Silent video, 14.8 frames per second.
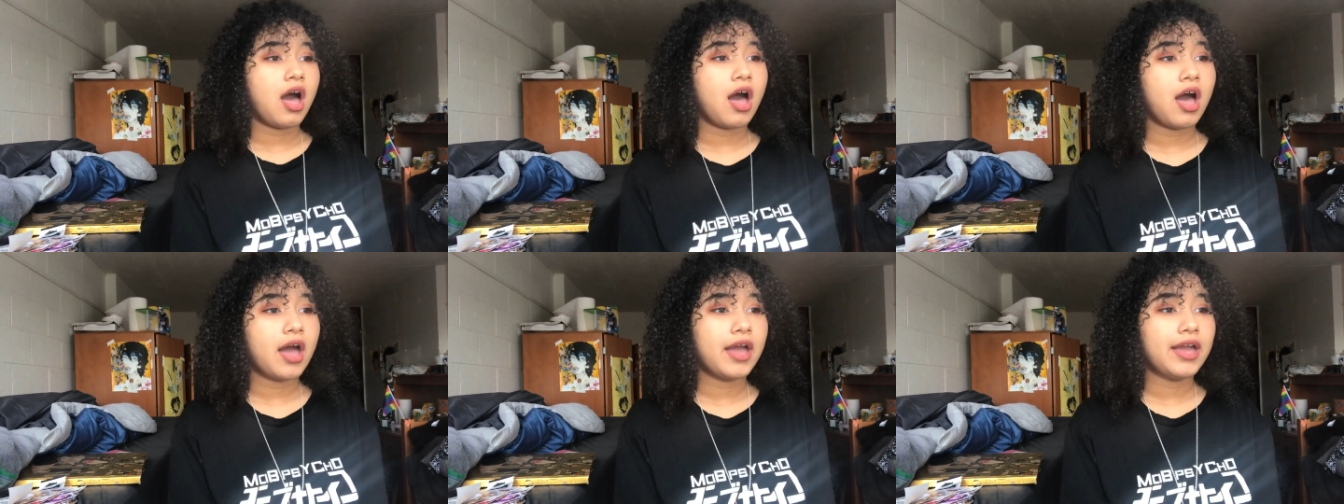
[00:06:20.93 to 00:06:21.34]

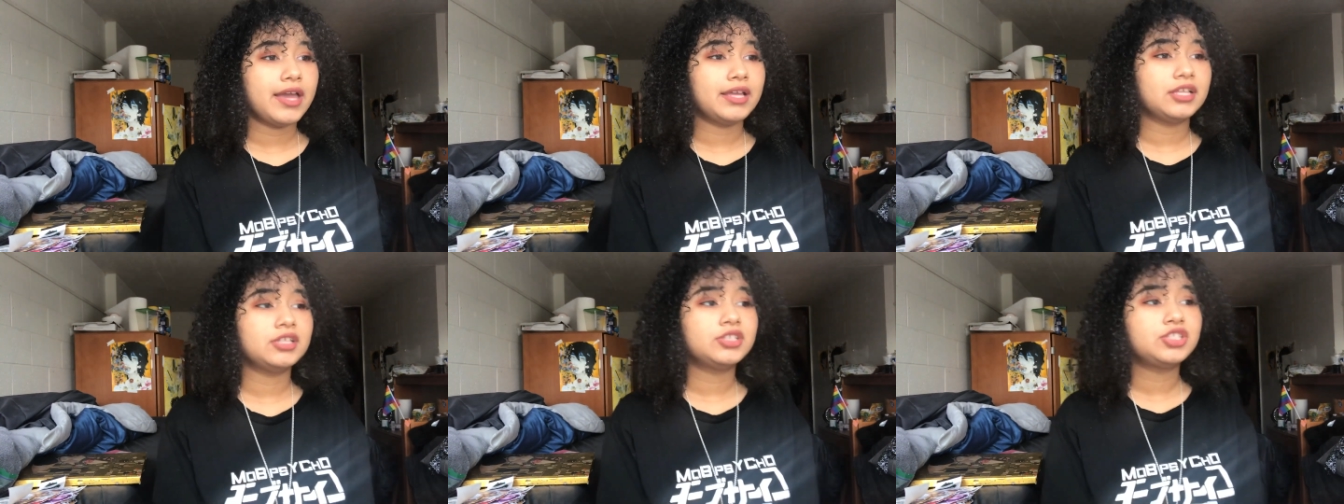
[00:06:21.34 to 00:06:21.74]

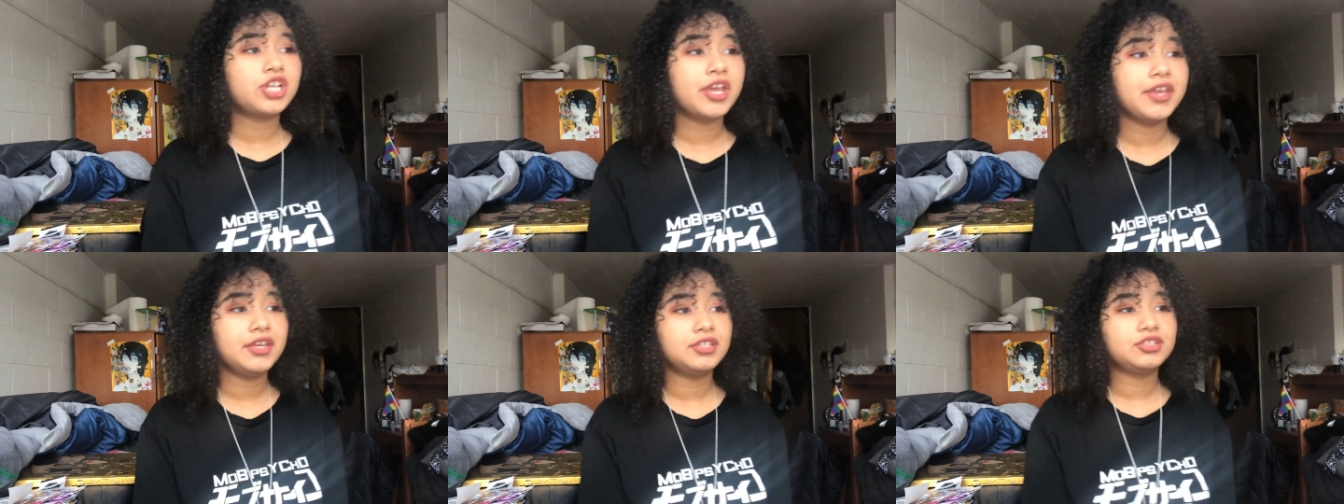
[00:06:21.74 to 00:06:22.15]
I
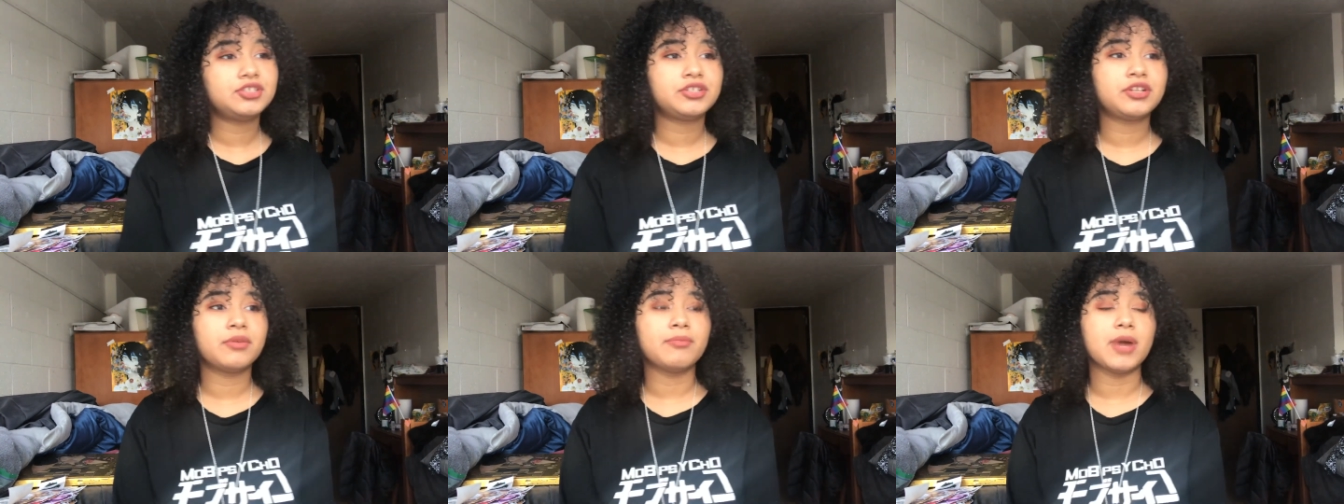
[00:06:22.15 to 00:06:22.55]

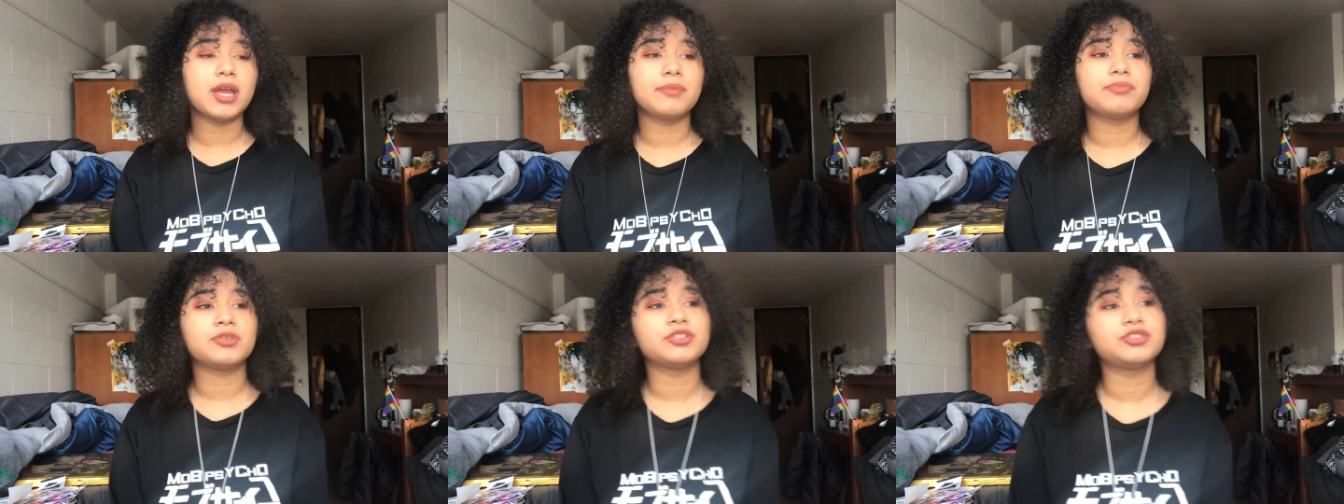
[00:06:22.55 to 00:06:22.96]
changed
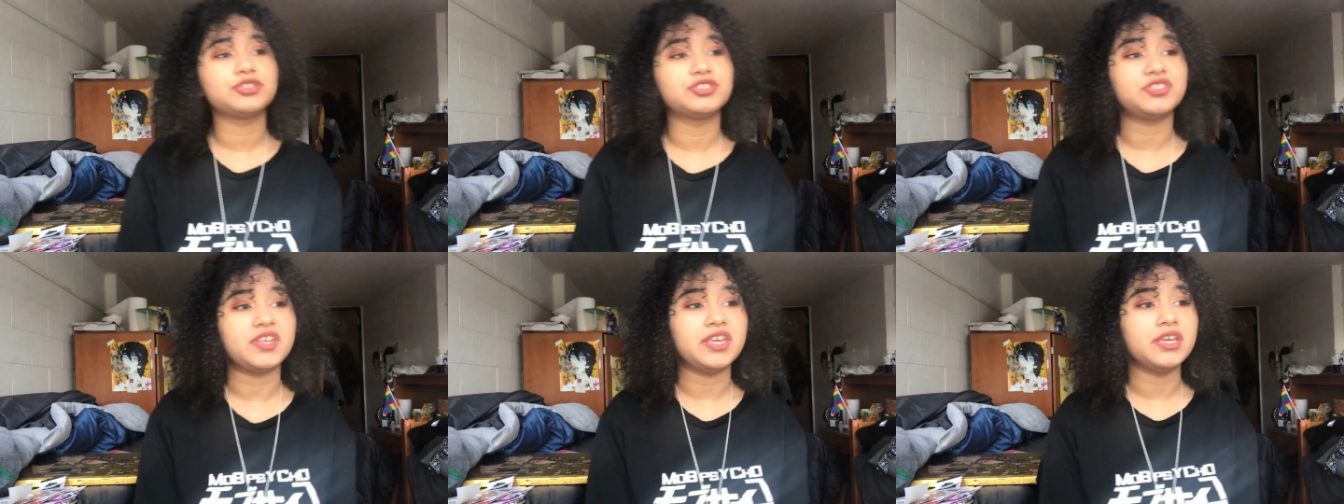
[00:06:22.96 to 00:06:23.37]
my
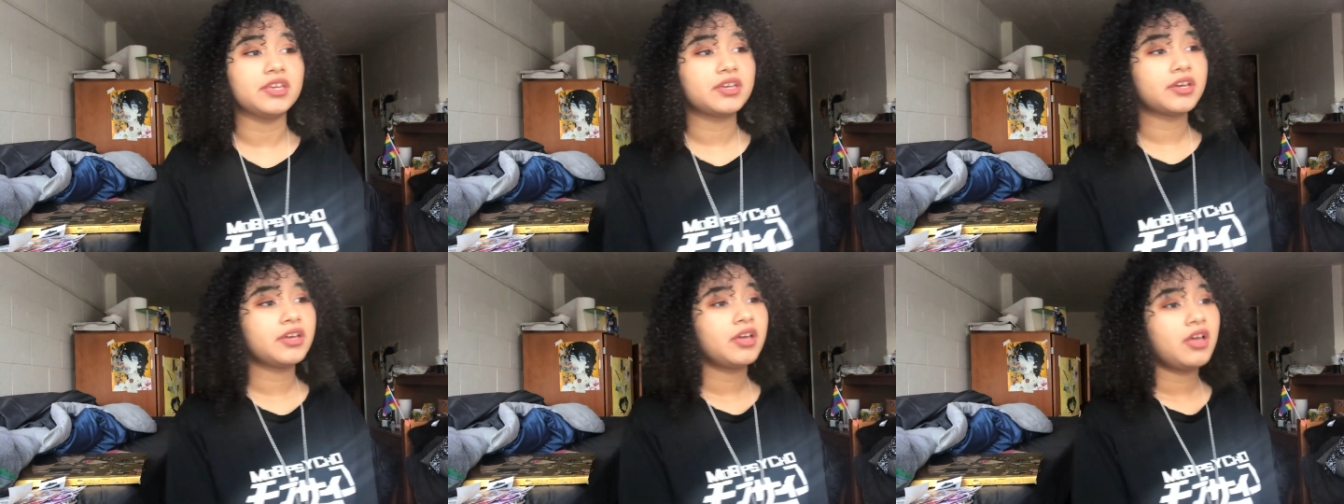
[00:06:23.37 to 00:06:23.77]
printer's
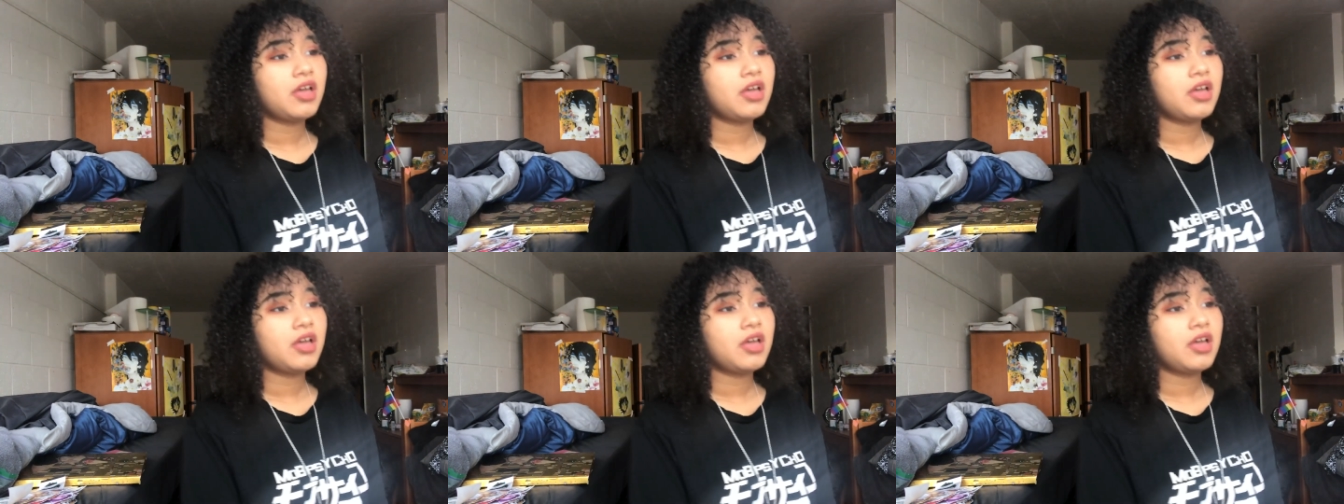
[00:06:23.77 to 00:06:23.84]
ink.